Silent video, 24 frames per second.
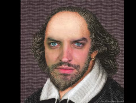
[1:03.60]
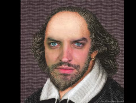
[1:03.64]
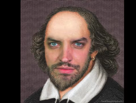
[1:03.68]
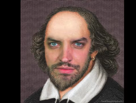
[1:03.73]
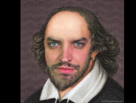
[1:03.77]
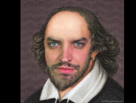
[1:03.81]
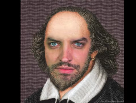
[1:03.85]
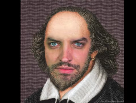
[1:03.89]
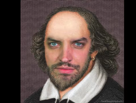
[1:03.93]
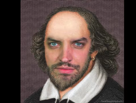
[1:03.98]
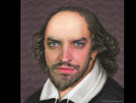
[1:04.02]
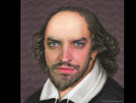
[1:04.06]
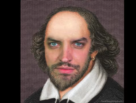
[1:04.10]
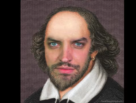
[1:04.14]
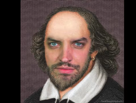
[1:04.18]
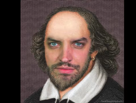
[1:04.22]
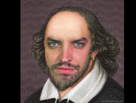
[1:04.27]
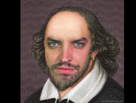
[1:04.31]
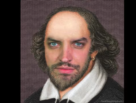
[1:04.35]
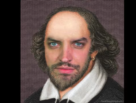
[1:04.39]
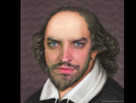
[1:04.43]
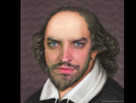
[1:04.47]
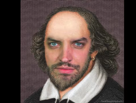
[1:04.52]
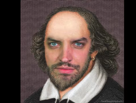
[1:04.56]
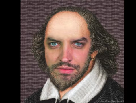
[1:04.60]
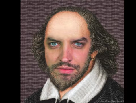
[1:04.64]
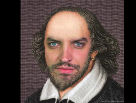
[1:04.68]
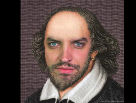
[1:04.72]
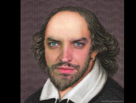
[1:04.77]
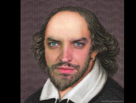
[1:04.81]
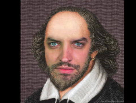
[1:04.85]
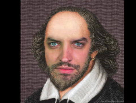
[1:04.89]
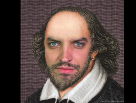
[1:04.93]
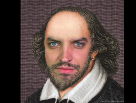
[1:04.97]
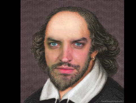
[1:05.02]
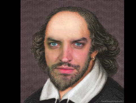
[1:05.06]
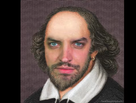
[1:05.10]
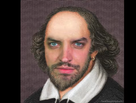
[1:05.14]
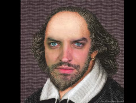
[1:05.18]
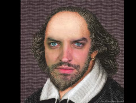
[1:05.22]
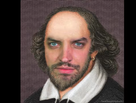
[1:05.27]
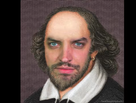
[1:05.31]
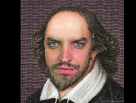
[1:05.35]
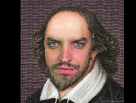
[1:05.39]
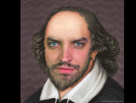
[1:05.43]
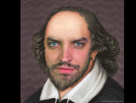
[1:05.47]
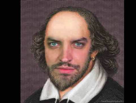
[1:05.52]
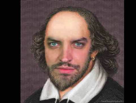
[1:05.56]

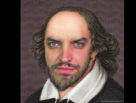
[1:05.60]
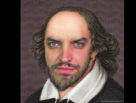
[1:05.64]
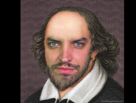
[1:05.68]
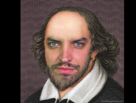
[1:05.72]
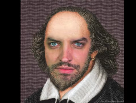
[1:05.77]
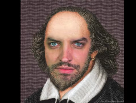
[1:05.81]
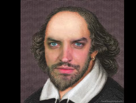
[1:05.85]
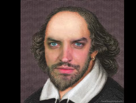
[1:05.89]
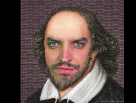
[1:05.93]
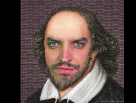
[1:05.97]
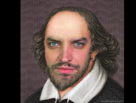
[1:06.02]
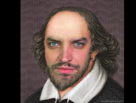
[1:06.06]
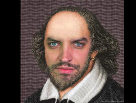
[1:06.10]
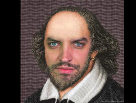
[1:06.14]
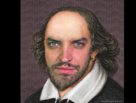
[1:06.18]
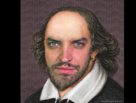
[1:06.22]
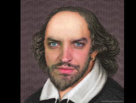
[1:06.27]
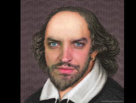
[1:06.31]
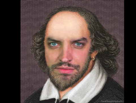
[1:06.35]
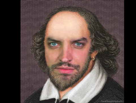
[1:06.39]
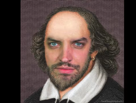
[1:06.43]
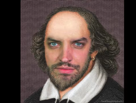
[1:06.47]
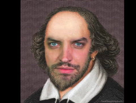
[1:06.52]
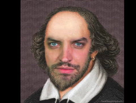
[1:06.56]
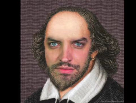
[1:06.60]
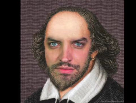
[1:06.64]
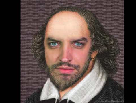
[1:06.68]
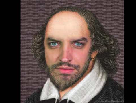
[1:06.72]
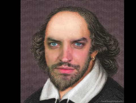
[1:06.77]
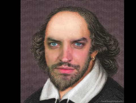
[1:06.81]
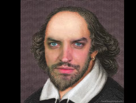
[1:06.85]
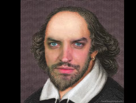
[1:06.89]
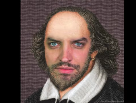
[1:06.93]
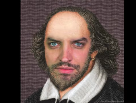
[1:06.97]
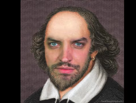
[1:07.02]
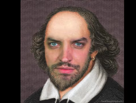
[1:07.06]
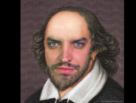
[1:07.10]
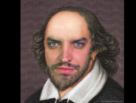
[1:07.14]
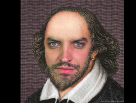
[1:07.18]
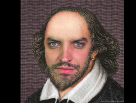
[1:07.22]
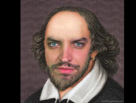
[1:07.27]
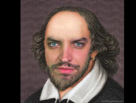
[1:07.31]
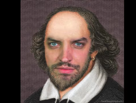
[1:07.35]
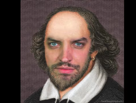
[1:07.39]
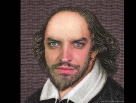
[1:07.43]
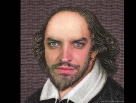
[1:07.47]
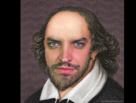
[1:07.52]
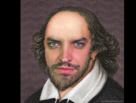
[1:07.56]

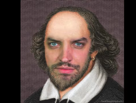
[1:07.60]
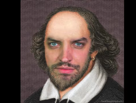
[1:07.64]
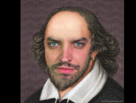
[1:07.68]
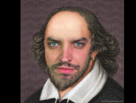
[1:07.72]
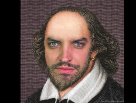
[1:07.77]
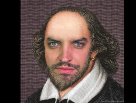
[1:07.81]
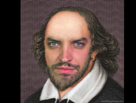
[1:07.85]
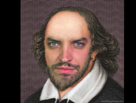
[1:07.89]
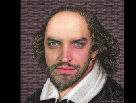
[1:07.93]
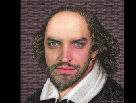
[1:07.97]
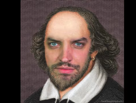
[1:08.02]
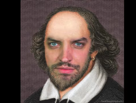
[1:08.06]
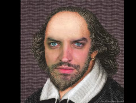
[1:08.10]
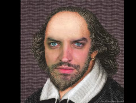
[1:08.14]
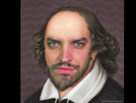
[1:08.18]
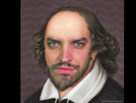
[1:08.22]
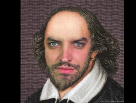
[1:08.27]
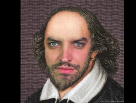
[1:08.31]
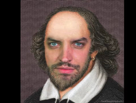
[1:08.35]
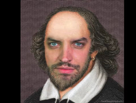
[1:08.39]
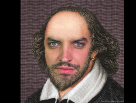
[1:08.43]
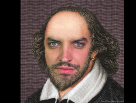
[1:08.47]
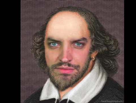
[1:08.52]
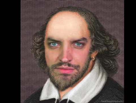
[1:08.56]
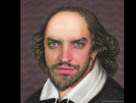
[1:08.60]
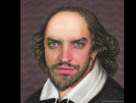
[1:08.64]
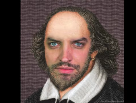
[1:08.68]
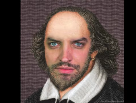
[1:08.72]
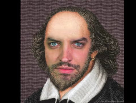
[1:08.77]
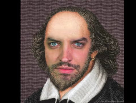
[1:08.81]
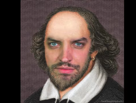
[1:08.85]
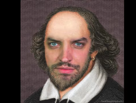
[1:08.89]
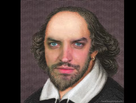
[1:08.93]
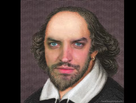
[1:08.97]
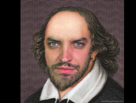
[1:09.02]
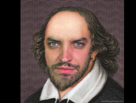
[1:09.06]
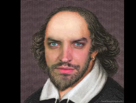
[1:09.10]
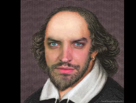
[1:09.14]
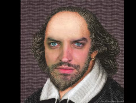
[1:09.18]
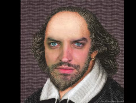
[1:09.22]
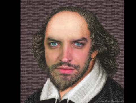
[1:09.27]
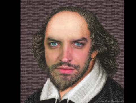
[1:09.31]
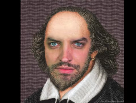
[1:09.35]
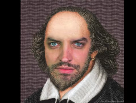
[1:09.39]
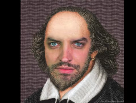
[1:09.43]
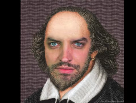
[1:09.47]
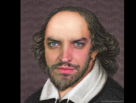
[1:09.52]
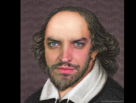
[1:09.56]

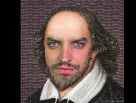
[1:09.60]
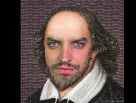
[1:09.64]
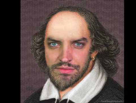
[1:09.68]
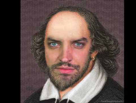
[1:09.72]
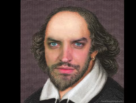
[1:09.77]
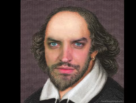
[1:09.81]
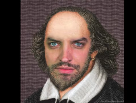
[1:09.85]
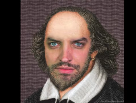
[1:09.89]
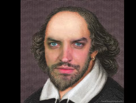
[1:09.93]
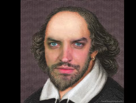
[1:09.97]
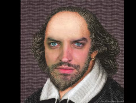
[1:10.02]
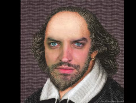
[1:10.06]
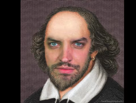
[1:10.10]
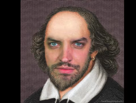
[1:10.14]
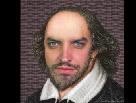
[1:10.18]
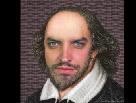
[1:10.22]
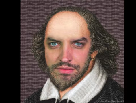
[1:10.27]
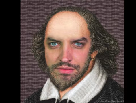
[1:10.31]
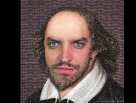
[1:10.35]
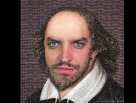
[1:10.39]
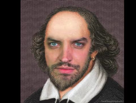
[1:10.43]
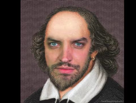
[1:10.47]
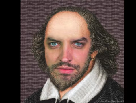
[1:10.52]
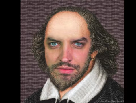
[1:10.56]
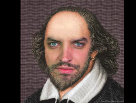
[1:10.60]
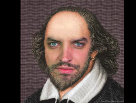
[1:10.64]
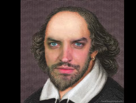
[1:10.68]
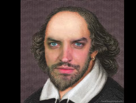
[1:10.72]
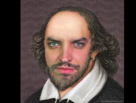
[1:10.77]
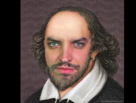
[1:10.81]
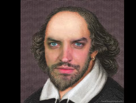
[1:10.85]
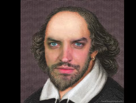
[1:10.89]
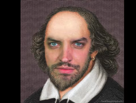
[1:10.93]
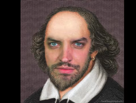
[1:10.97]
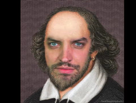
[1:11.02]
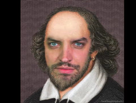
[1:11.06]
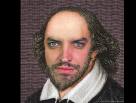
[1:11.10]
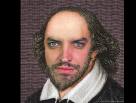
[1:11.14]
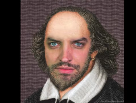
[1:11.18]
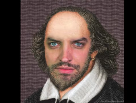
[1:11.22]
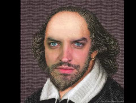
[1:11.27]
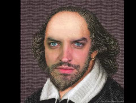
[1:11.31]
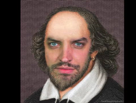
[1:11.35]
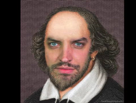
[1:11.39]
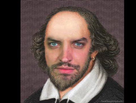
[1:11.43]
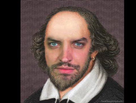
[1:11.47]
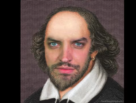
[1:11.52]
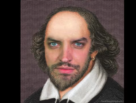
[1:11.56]
[no speech]